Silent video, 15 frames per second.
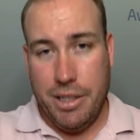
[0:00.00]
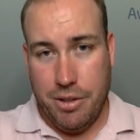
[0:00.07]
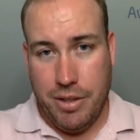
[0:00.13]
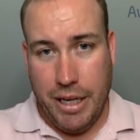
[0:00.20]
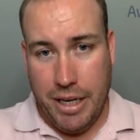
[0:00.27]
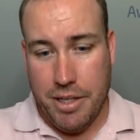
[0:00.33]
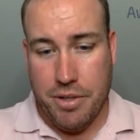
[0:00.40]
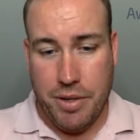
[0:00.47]
You
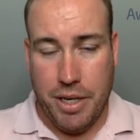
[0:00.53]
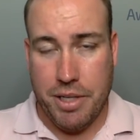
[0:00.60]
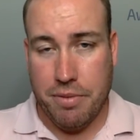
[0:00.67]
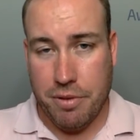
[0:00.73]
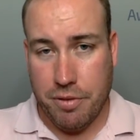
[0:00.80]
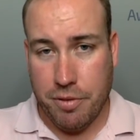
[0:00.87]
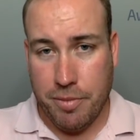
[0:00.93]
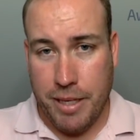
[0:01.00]
can
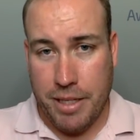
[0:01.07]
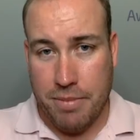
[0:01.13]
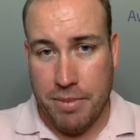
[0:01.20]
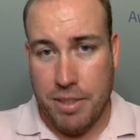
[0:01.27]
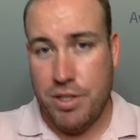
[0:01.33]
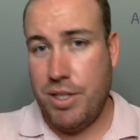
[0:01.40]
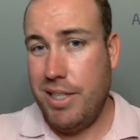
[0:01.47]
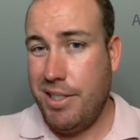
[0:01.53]
transfer from
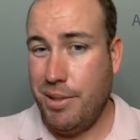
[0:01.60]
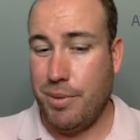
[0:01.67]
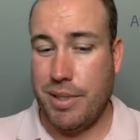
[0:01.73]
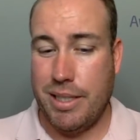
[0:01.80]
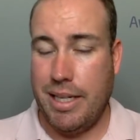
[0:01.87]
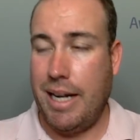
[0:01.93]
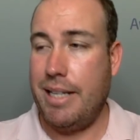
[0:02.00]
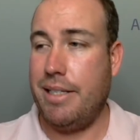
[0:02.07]
SPG, so
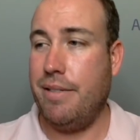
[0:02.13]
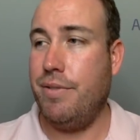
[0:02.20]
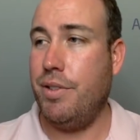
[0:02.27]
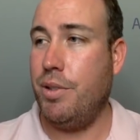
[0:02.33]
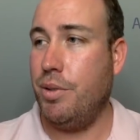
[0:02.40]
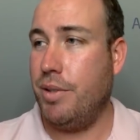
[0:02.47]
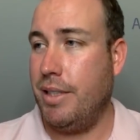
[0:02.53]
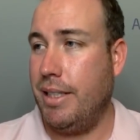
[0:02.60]
it's not
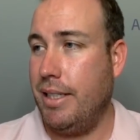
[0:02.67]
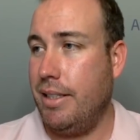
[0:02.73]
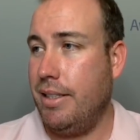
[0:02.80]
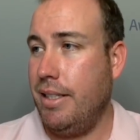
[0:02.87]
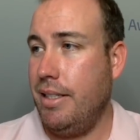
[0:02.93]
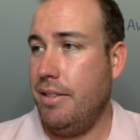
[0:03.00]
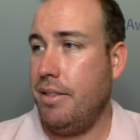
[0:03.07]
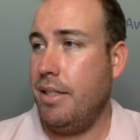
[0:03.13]
difficult to
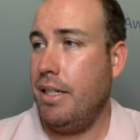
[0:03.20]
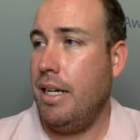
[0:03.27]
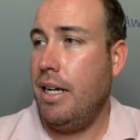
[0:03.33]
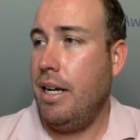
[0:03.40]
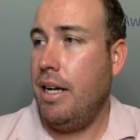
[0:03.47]
get these.